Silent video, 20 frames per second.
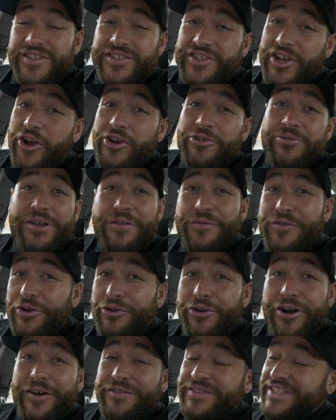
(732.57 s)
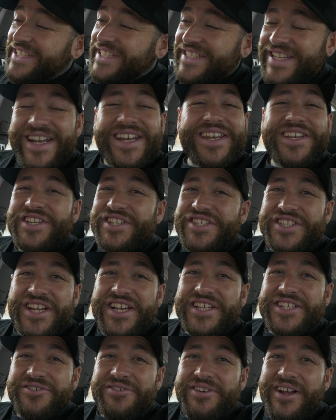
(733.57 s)
So if you're after selling your
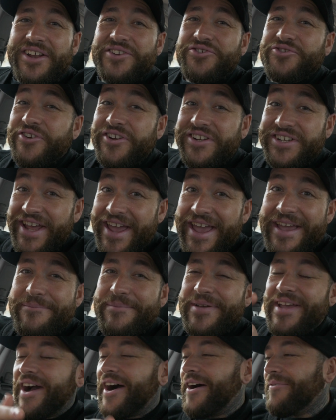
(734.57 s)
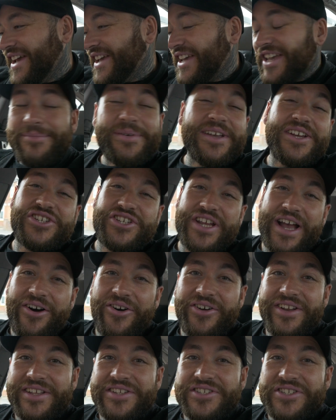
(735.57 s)
GS300, hit me up, give me a shout
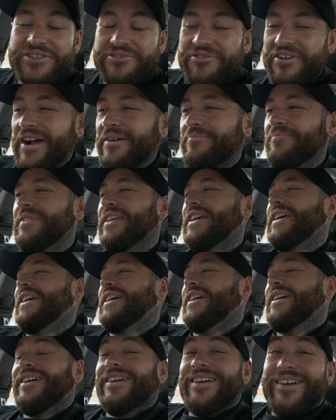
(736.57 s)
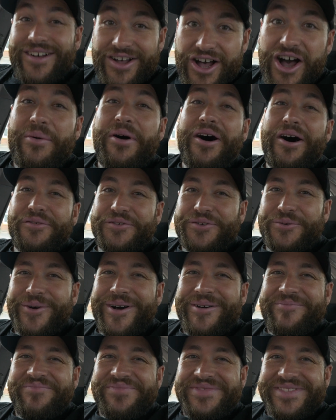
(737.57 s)
on Instagram. I'm after
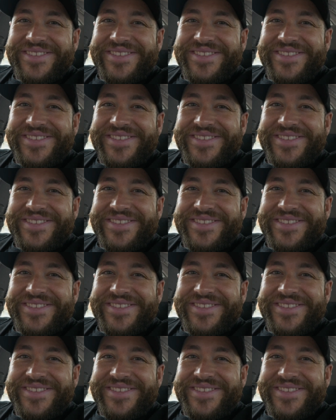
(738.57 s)
one